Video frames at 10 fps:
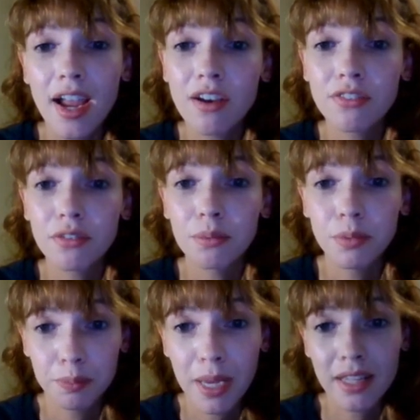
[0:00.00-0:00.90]
I have
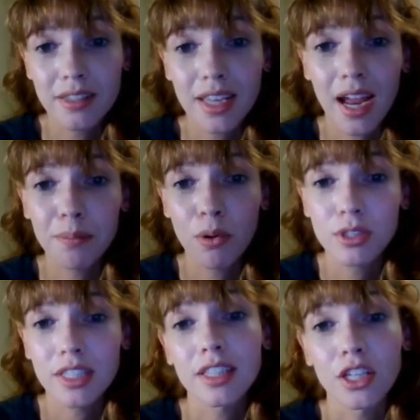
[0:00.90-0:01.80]
pins that I
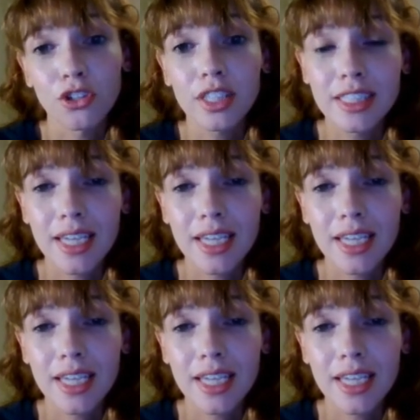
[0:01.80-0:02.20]
posted literally